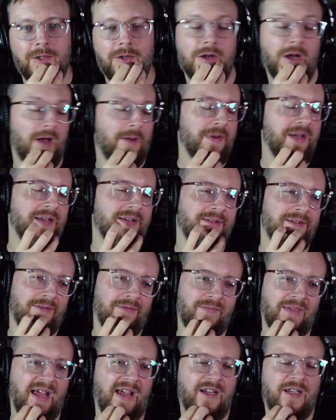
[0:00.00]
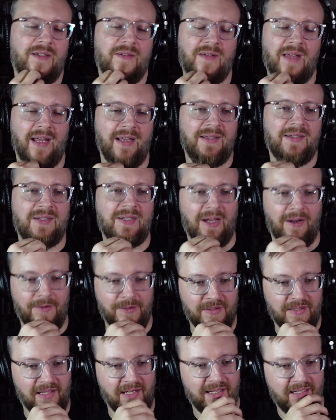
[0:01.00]
I mean, that
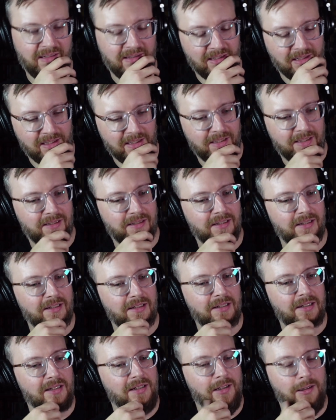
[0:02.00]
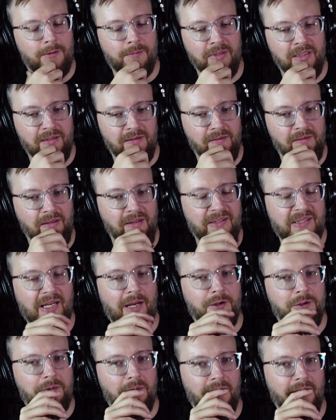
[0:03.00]
sounds like I mean, it
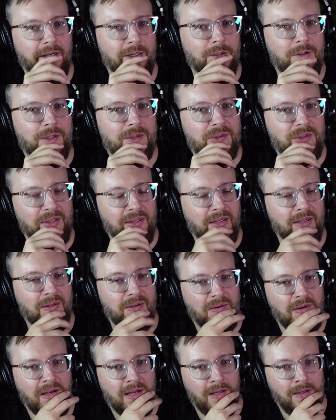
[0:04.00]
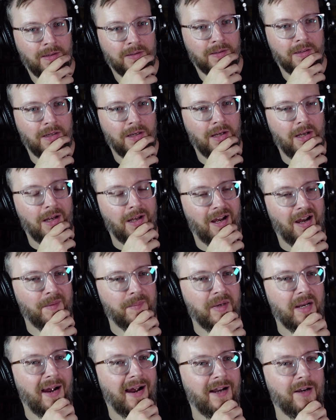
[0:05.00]
sounds very interesting, and
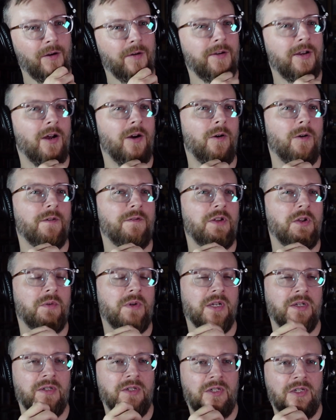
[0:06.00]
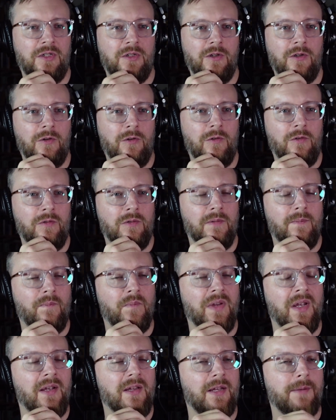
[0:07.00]
I don't know if you can do.
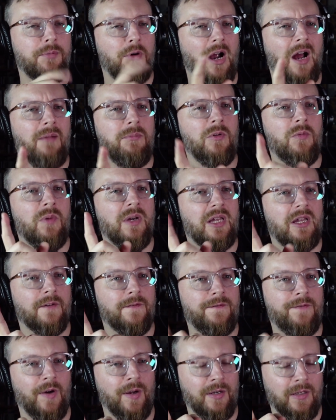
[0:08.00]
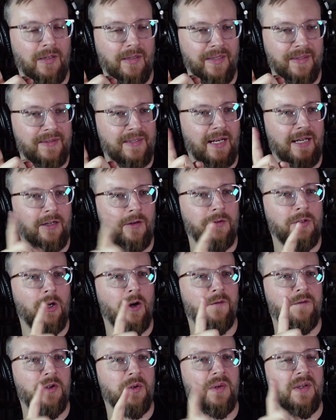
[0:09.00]
The problem with the funnel is I don't know
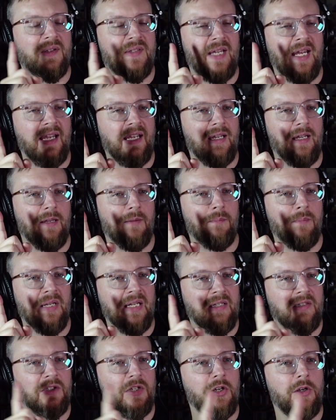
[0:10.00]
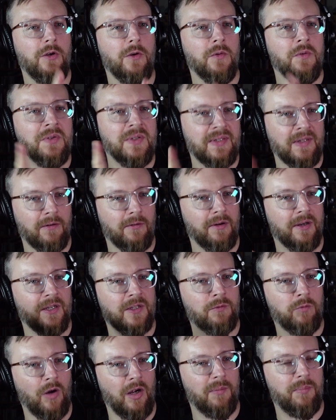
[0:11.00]
if you can be too serious
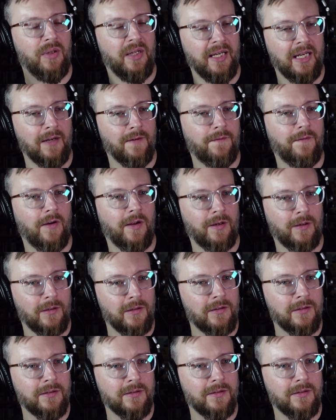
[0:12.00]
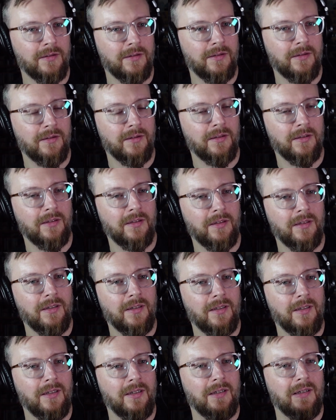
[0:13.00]
while playing a funnel,
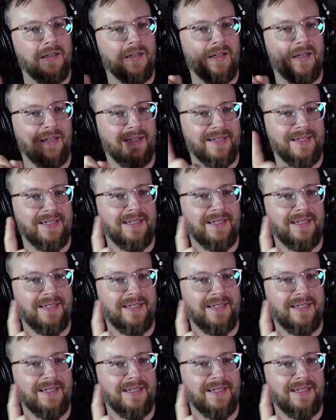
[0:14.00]
because